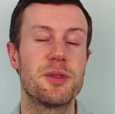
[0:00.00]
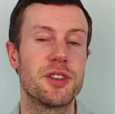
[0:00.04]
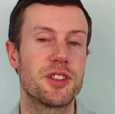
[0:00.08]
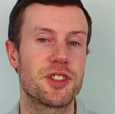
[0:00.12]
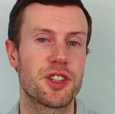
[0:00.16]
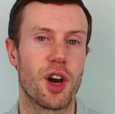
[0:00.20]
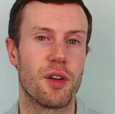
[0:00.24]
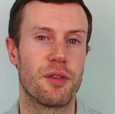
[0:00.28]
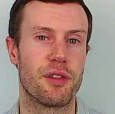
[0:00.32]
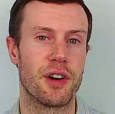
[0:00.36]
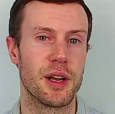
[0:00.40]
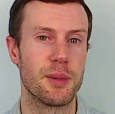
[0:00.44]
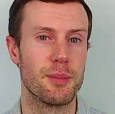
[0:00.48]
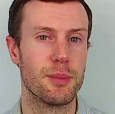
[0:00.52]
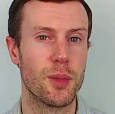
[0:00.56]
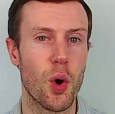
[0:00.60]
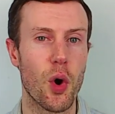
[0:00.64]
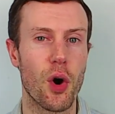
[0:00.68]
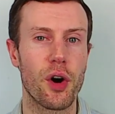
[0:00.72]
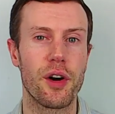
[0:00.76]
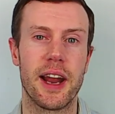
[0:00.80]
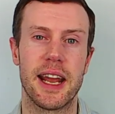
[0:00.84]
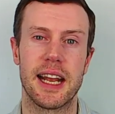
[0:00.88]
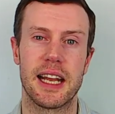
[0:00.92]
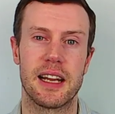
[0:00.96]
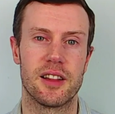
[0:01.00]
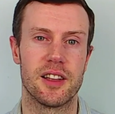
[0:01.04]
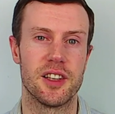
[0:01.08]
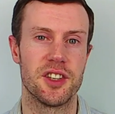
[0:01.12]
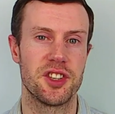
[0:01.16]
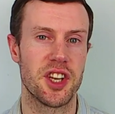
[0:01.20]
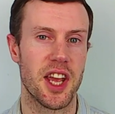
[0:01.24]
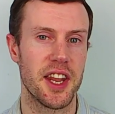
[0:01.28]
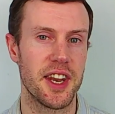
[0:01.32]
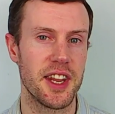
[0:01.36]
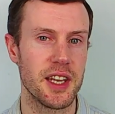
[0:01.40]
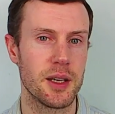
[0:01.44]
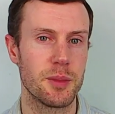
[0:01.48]
discovering more English
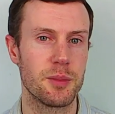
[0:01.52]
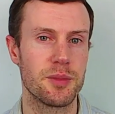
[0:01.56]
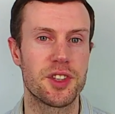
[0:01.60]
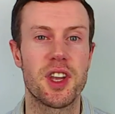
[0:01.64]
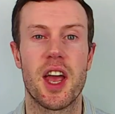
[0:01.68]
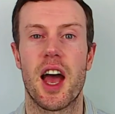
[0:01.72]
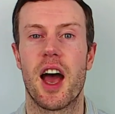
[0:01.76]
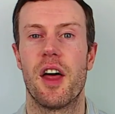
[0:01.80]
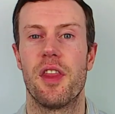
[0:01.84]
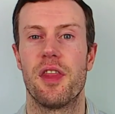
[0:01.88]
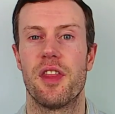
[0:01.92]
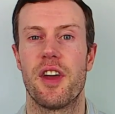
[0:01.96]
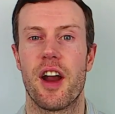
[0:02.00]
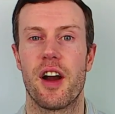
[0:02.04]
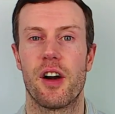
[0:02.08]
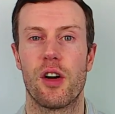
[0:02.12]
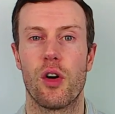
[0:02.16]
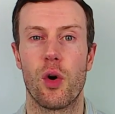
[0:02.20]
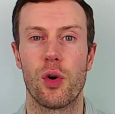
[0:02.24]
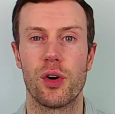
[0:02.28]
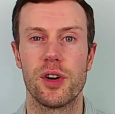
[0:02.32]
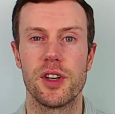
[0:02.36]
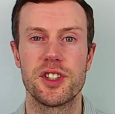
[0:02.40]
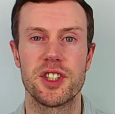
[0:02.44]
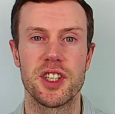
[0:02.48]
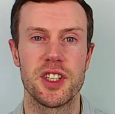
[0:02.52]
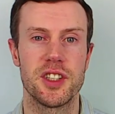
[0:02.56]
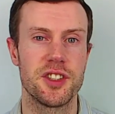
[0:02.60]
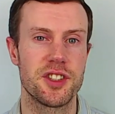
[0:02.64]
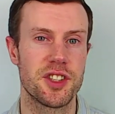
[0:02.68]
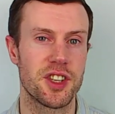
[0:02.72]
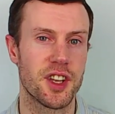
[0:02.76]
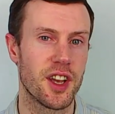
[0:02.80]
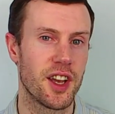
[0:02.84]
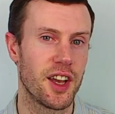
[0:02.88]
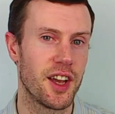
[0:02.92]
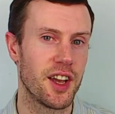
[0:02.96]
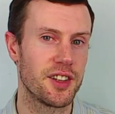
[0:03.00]
idioms and their
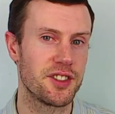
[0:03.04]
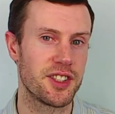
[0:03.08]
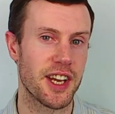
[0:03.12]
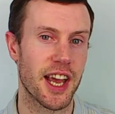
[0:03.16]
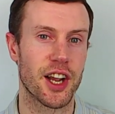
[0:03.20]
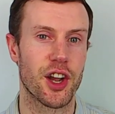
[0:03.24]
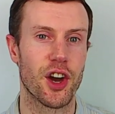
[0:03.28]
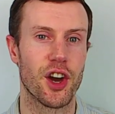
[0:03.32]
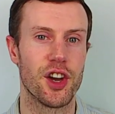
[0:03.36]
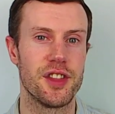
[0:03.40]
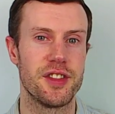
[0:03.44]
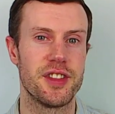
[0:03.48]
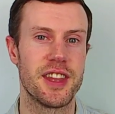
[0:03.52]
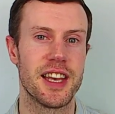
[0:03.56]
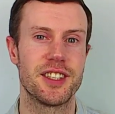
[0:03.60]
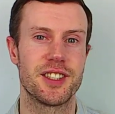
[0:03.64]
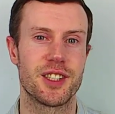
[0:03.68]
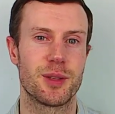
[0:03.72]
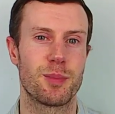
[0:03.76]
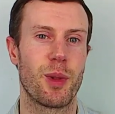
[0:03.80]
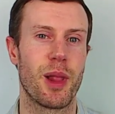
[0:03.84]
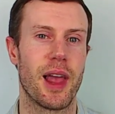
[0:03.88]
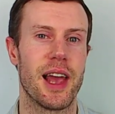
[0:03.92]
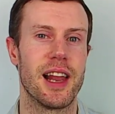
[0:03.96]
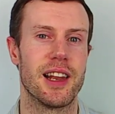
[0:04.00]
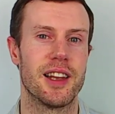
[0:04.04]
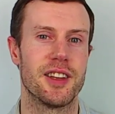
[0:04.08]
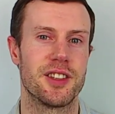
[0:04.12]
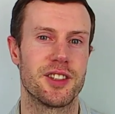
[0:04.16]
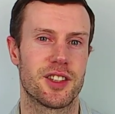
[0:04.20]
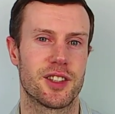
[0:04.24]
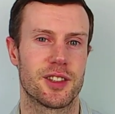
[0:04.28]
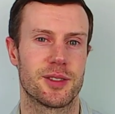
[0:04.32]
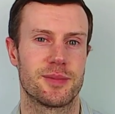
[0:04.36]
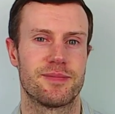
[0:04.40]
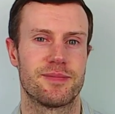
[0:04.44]
origins, check out this playlist.